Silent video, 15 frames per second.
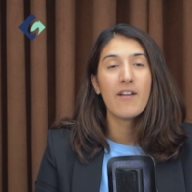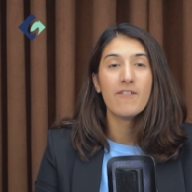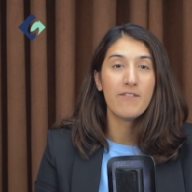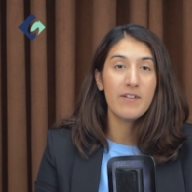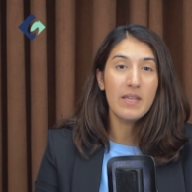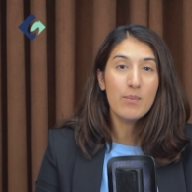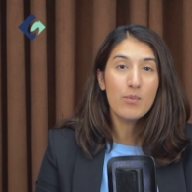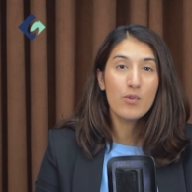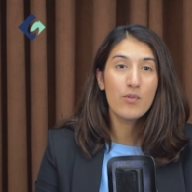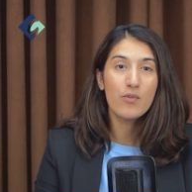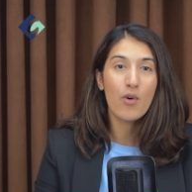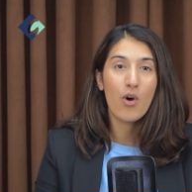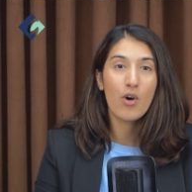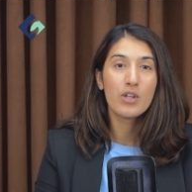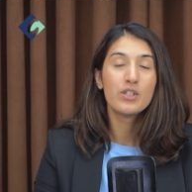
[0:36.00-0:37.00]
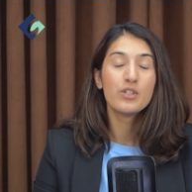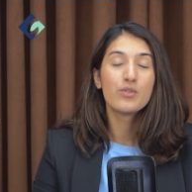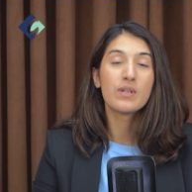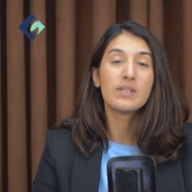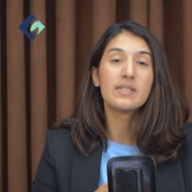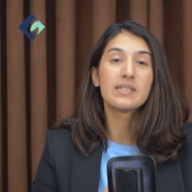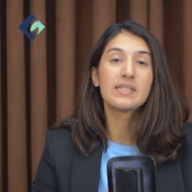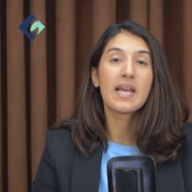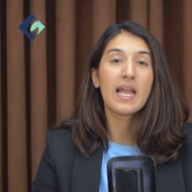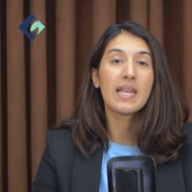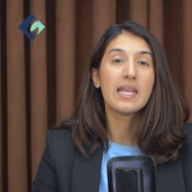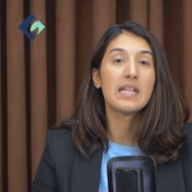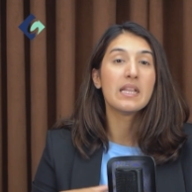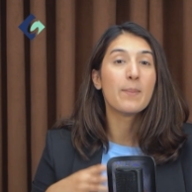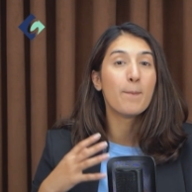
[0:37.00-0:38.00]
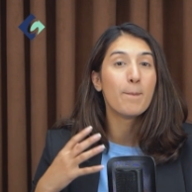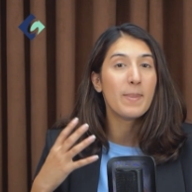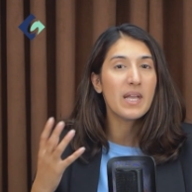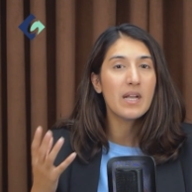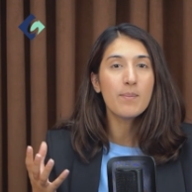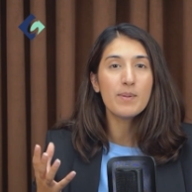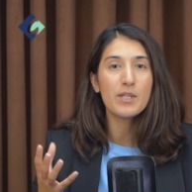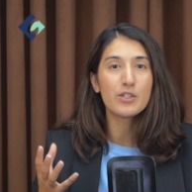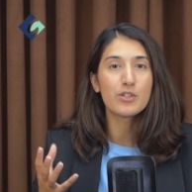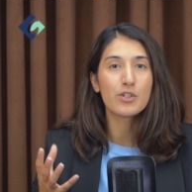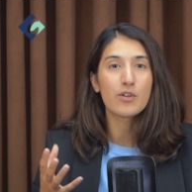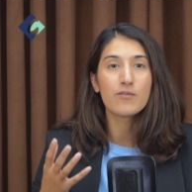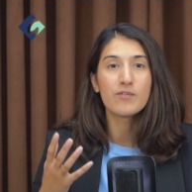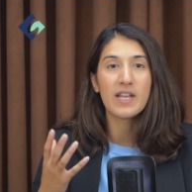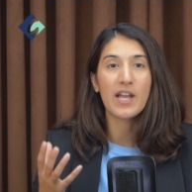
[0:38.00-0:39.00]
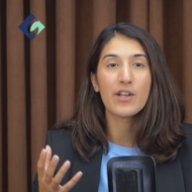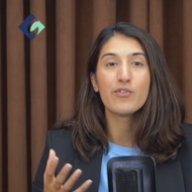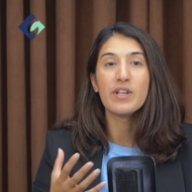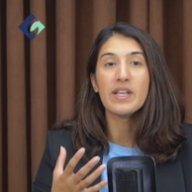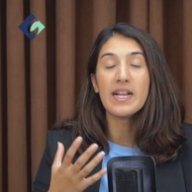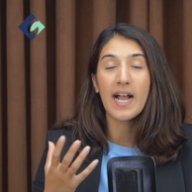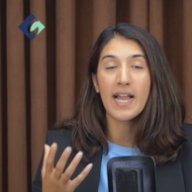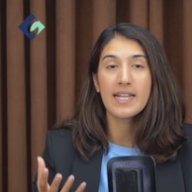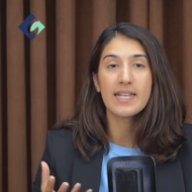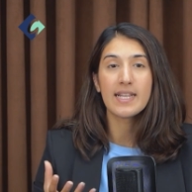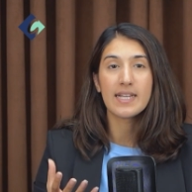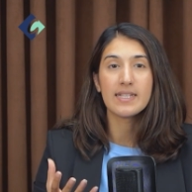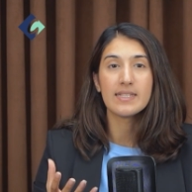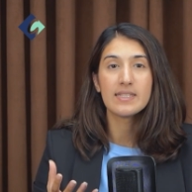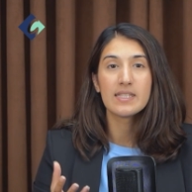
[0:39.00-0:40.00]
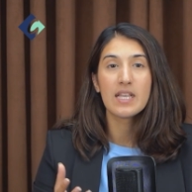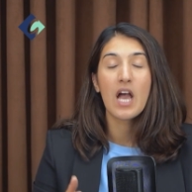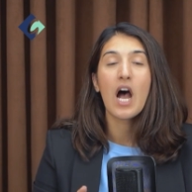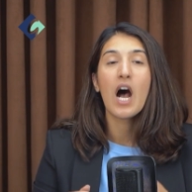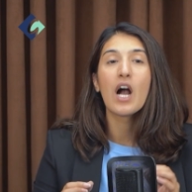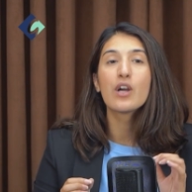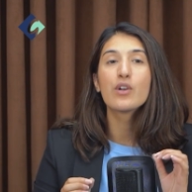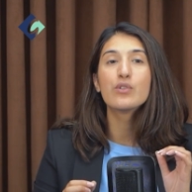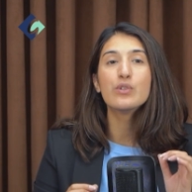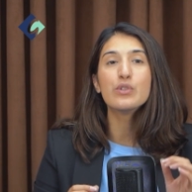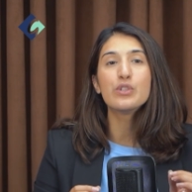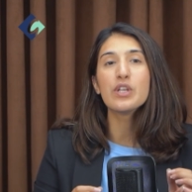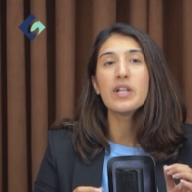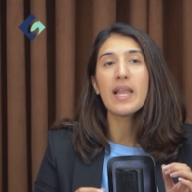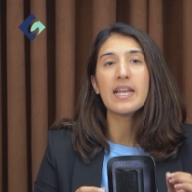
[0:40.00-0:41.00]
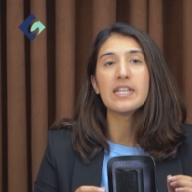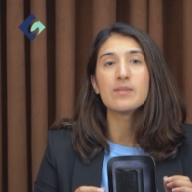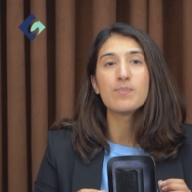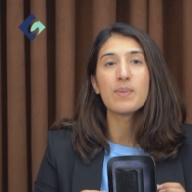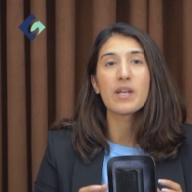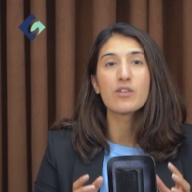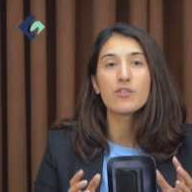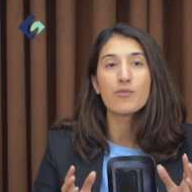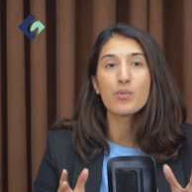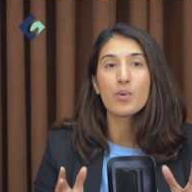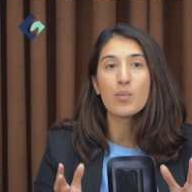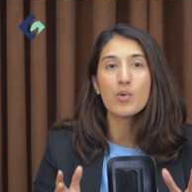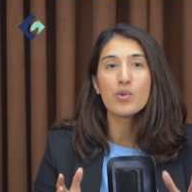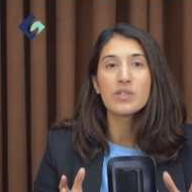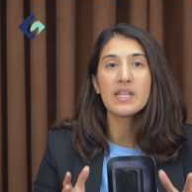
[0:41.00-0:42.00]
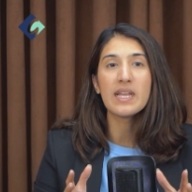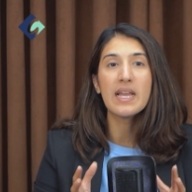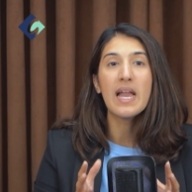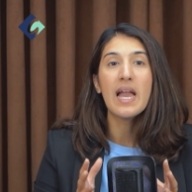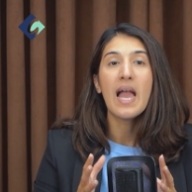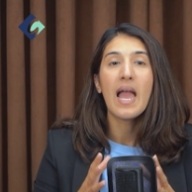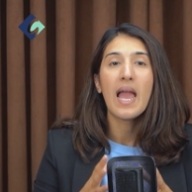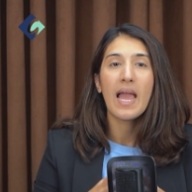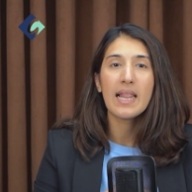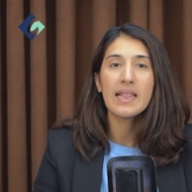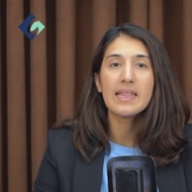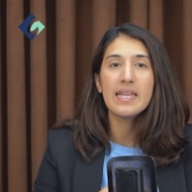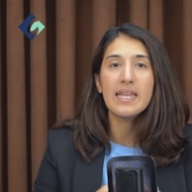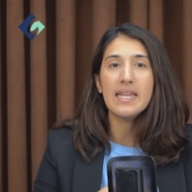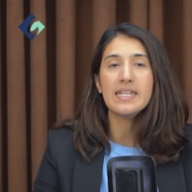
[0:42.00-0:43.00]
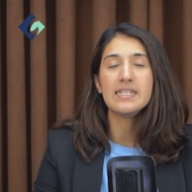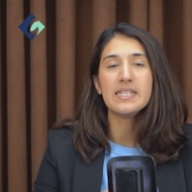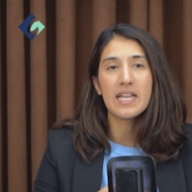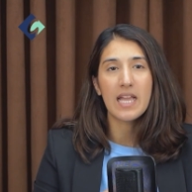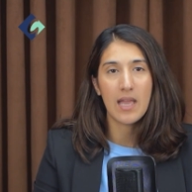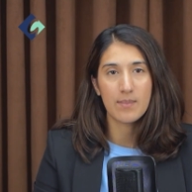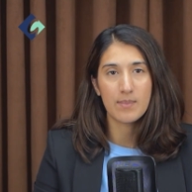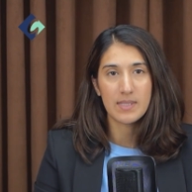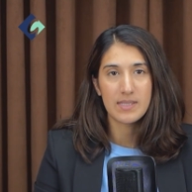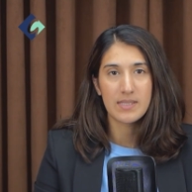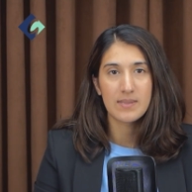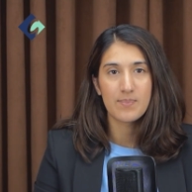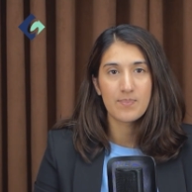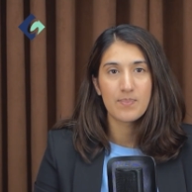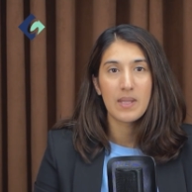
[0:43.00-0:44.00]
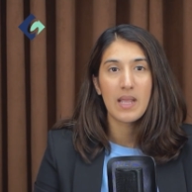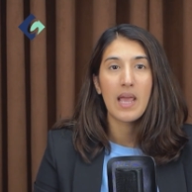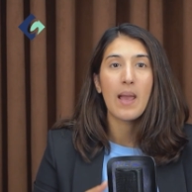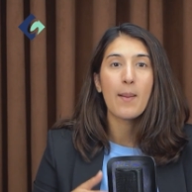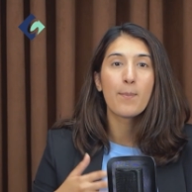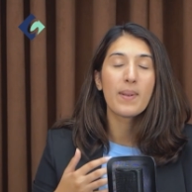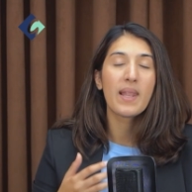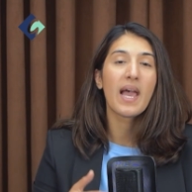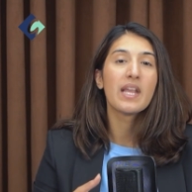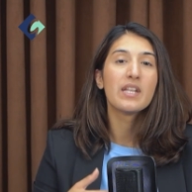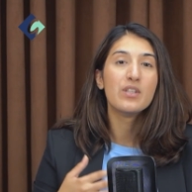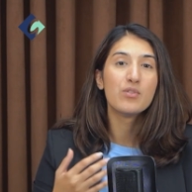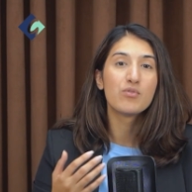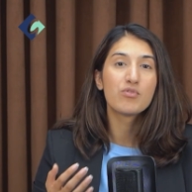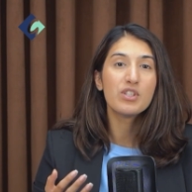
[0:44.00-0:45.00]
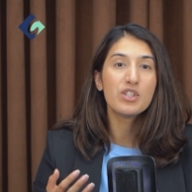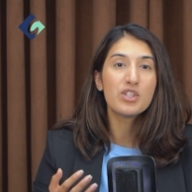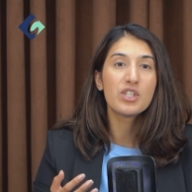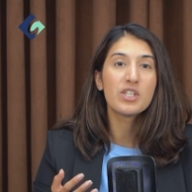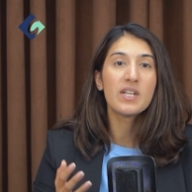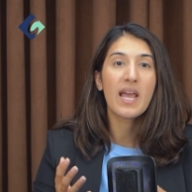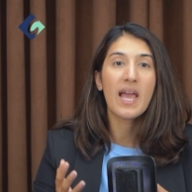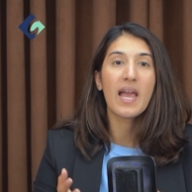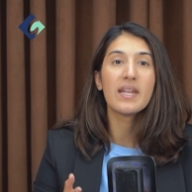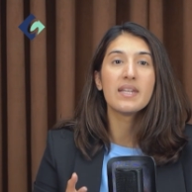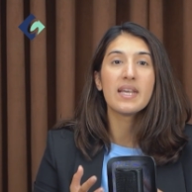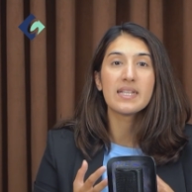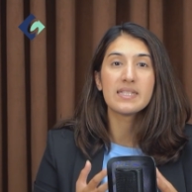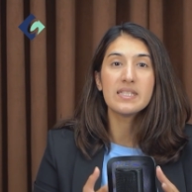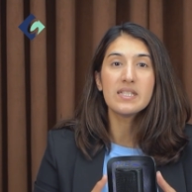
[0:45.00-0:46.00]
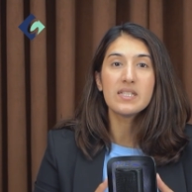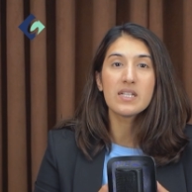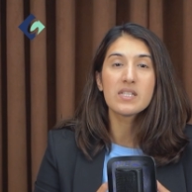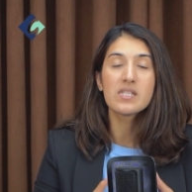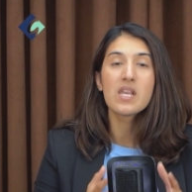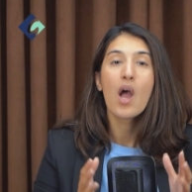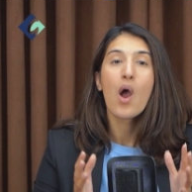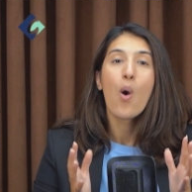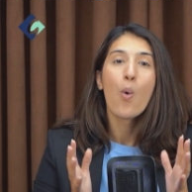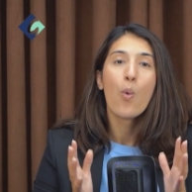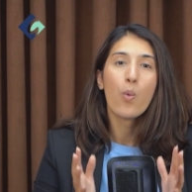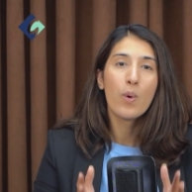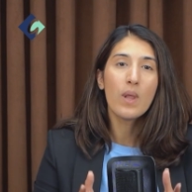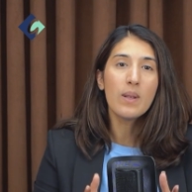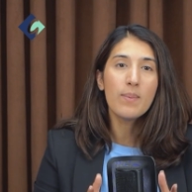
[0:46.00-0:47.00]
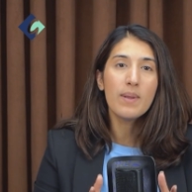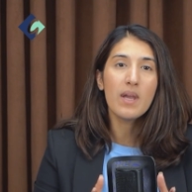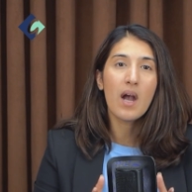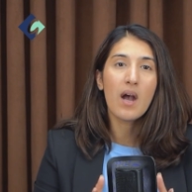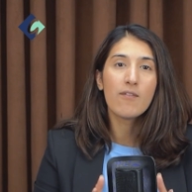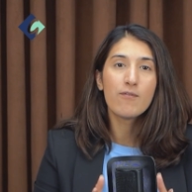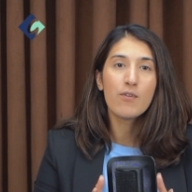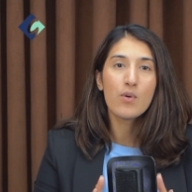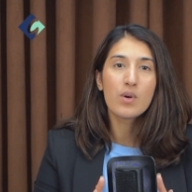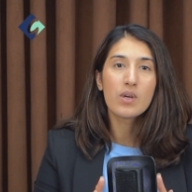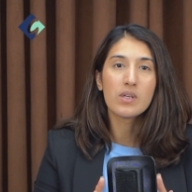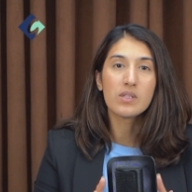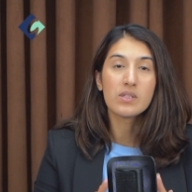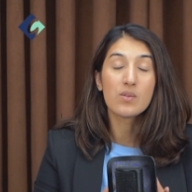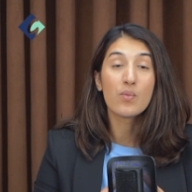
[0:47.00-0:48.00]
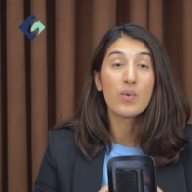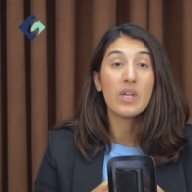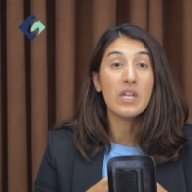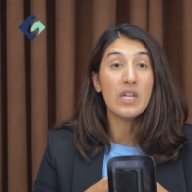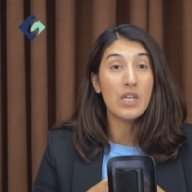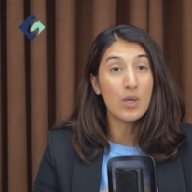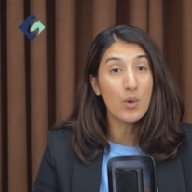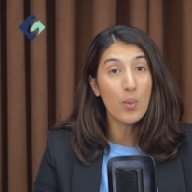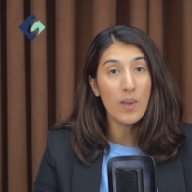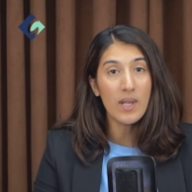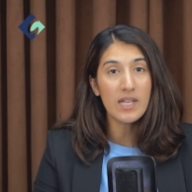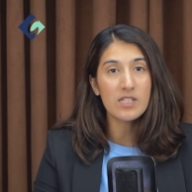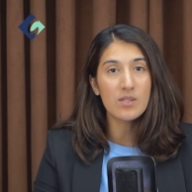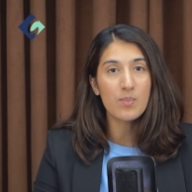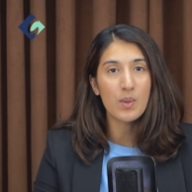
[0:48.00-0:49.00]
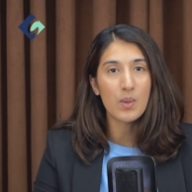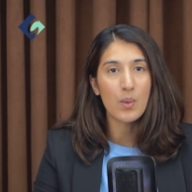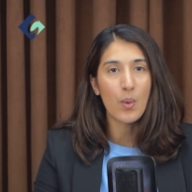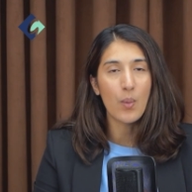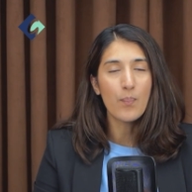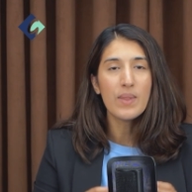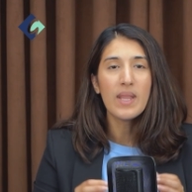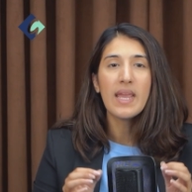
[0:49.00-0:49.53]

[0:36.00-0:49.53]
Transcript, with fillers: we move on to understanding the bigger picture of dietary guidelines, a crucial aspect of promoting healthy eating habits. Applied nutrition and dietetics will be our focus, where you will explore